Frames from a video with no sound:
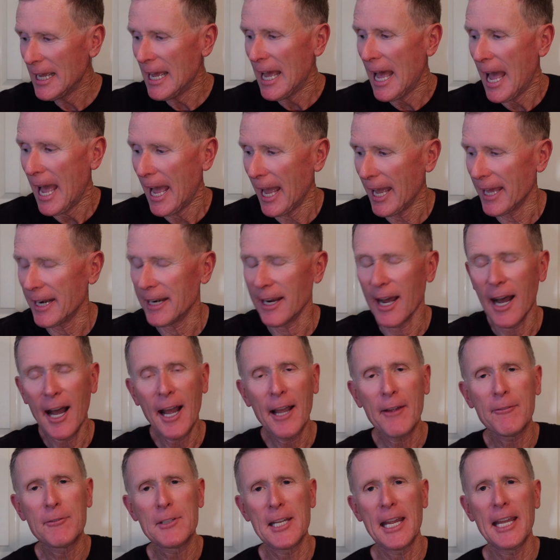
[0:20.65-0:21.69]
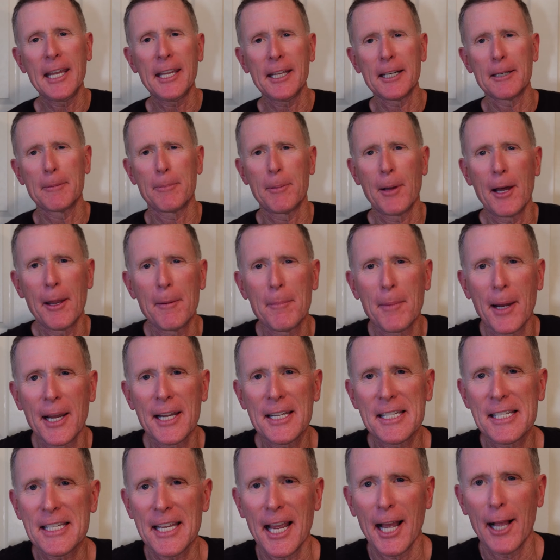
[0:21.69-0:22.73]
and I've taken it upon
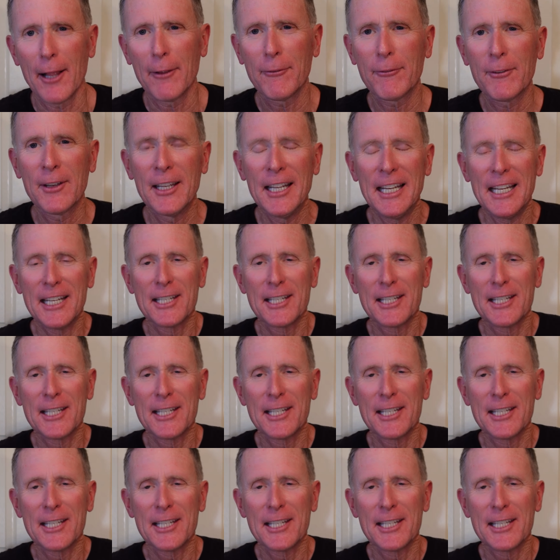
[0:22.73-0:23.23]
myself